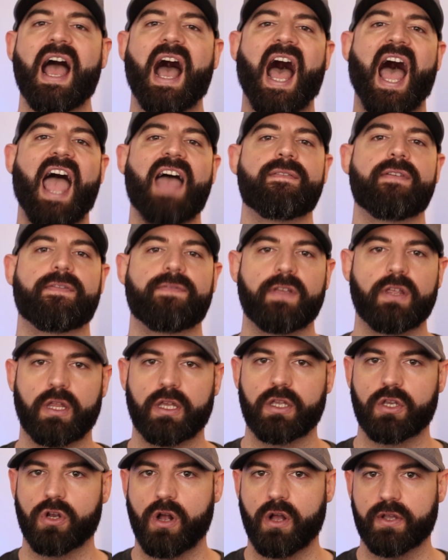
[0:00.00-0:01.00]
I have a
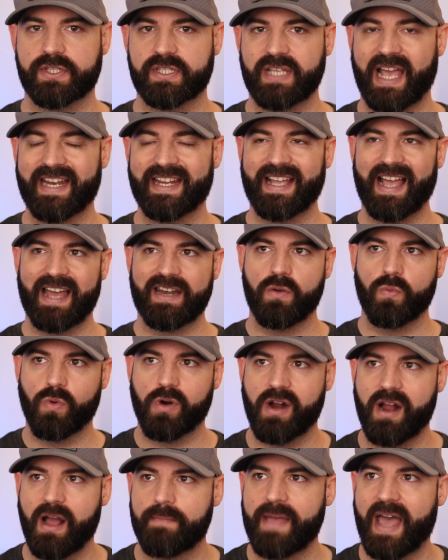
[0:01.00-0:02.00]
feeling you're all citing kind of
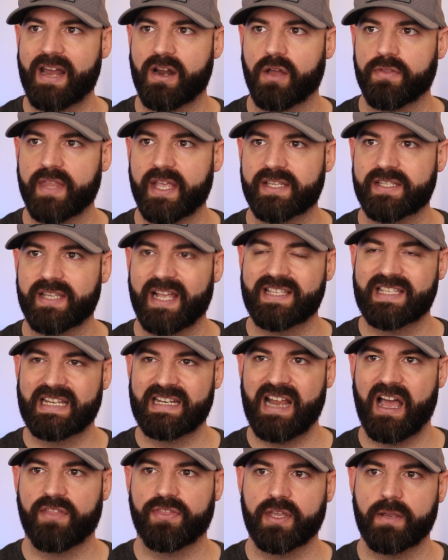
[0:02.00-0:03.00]
where I'm at on this. It's a
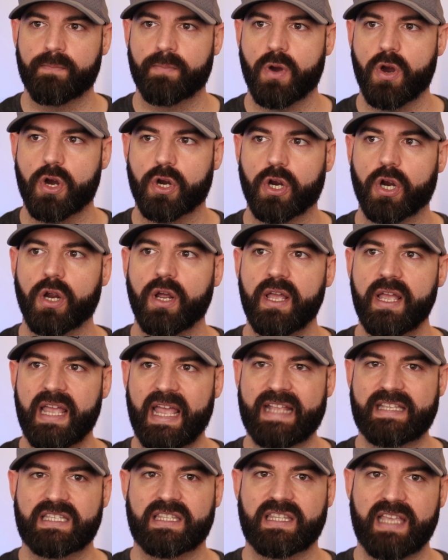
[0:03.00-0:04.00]
nothing burger.
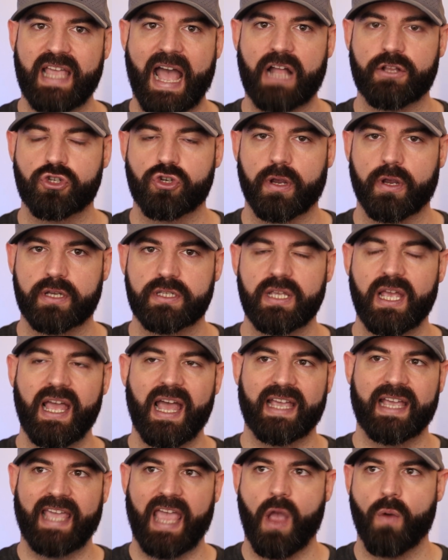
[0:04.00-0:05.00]
It's theatrics.
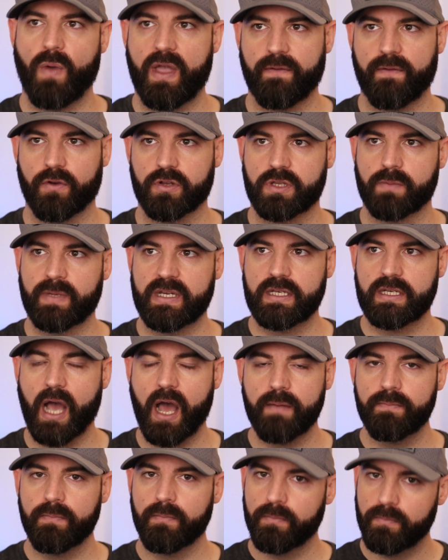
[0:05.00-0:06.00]
Can't wait for it to be
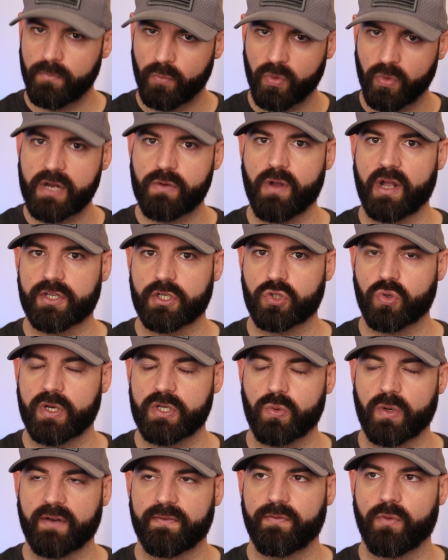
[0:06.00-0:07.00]
done. When he runs in
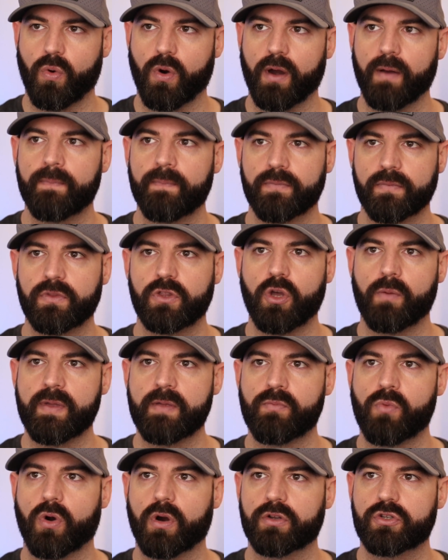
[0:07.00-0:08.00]
2024, there'll be
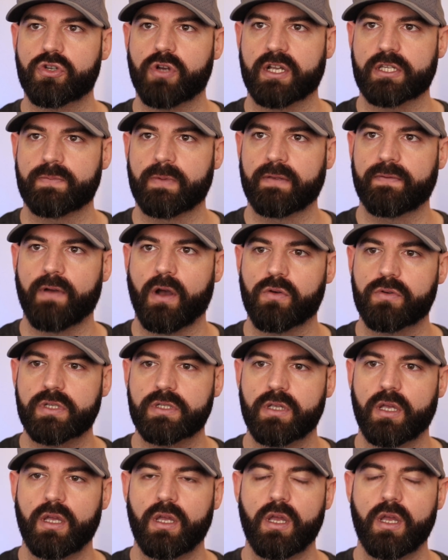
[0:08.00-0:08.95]
more. Trust me, folks.